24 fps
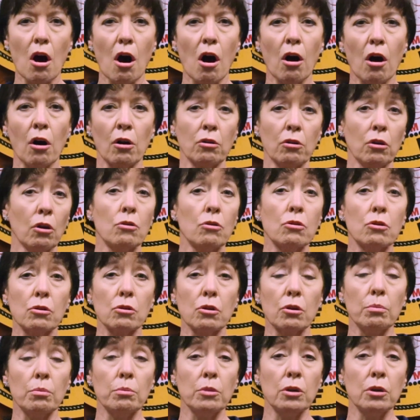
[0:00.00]
our local
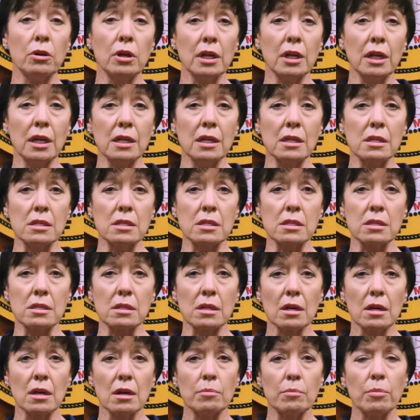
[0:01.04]
communities,
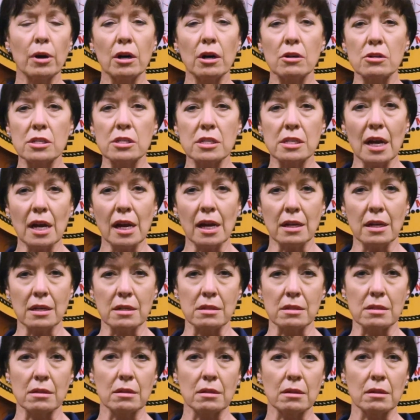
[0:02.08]
but our state